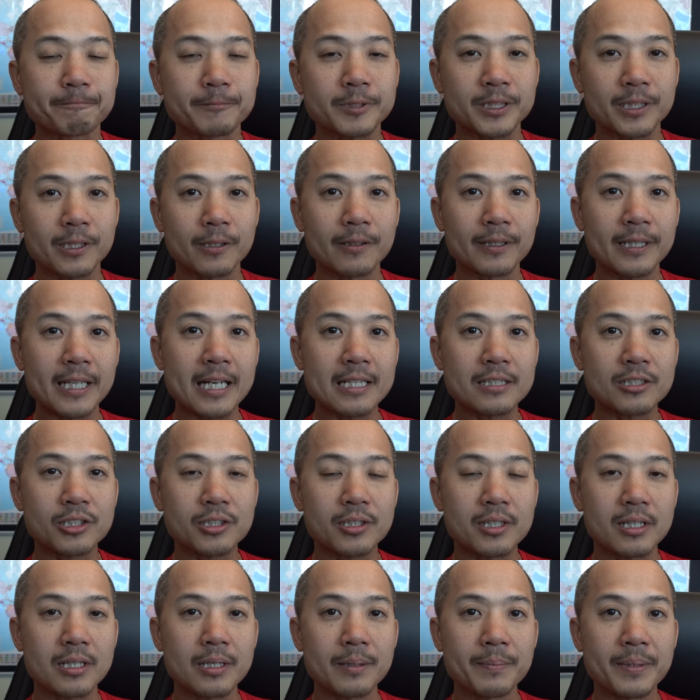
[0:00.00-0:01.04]
So that's
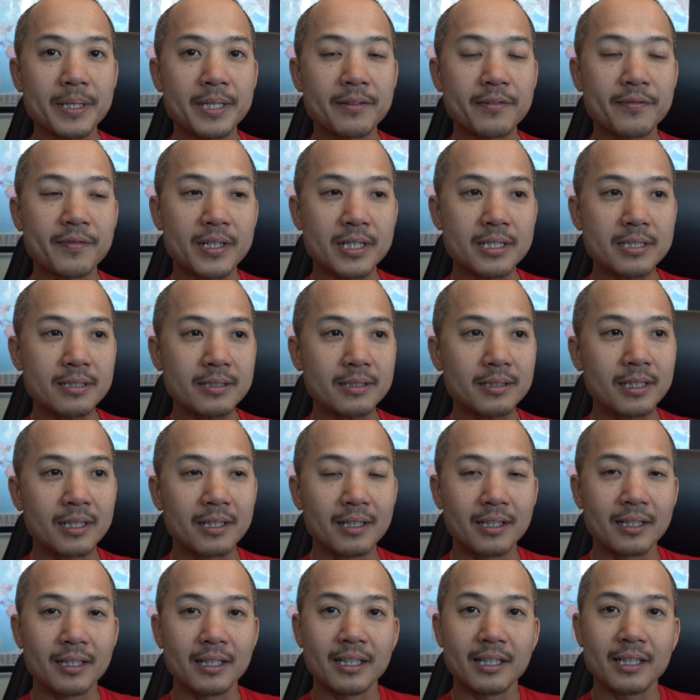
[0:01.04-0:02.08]
gonna be fun.
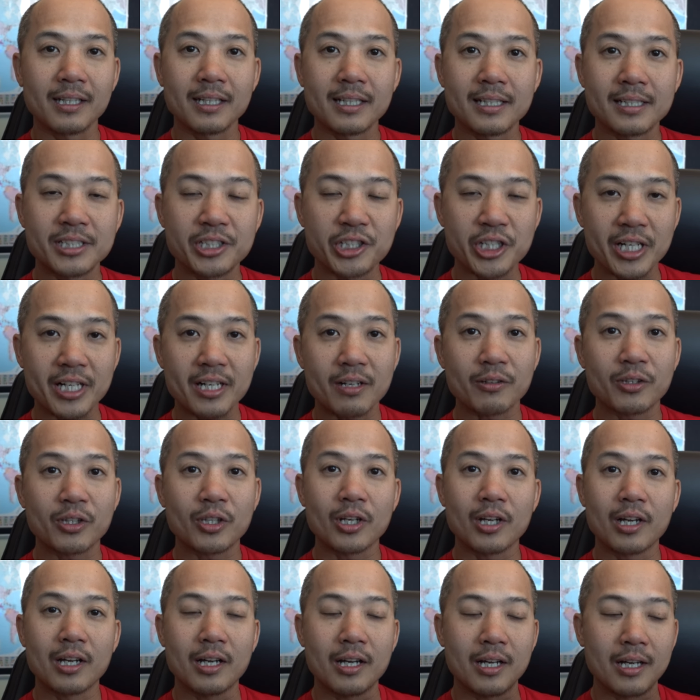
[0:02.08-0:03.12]
Check out
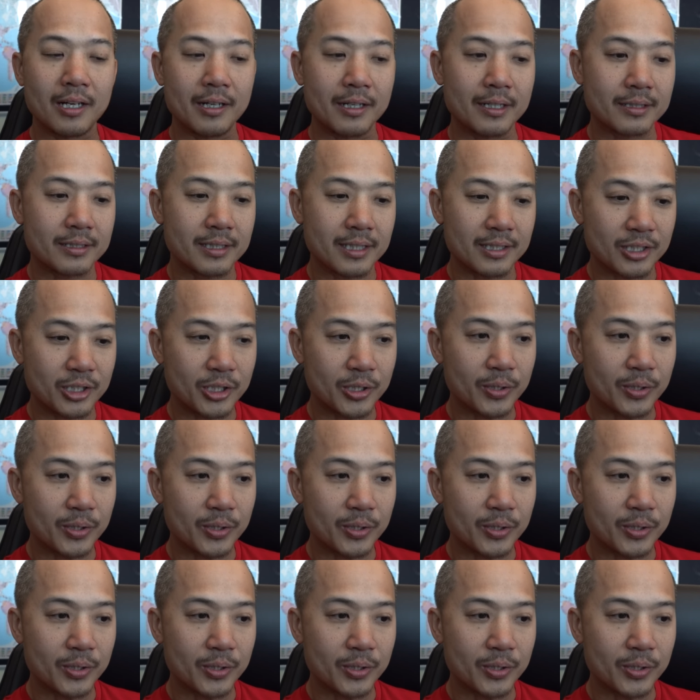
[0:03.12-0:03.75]
the